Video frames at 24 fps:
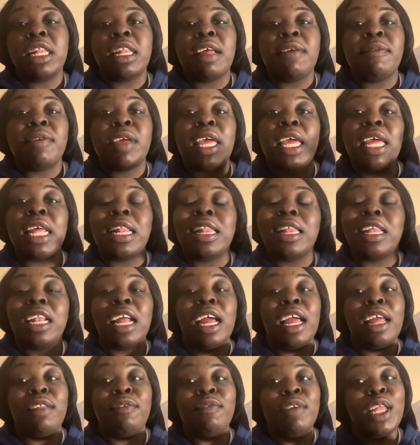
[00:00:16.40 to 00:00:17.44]
seven in
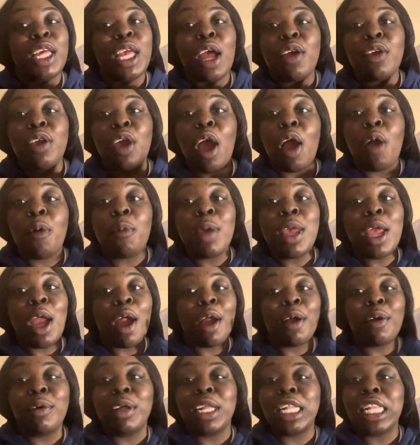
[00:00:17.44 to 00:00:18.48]
today's video y'all we
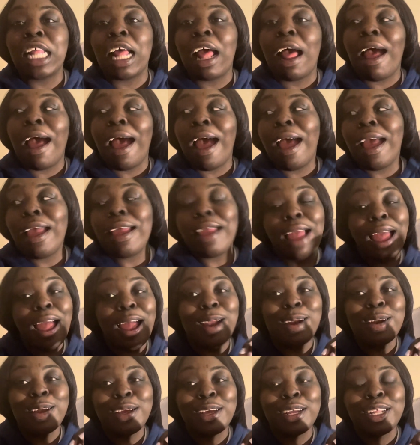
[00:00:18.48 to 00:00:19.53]
are going to high
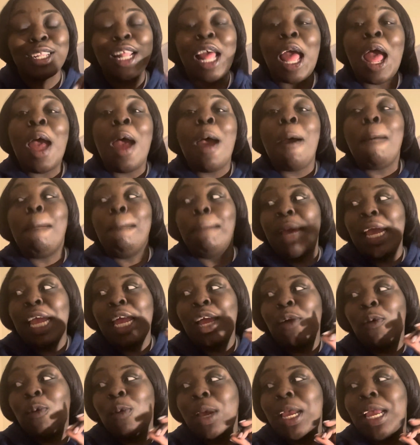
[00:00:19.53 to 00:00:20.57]
honors
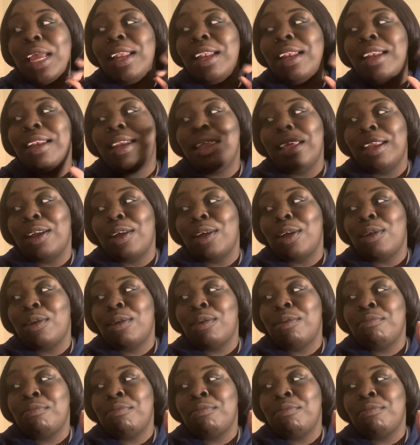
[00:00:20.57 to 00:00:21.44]
banquet dinner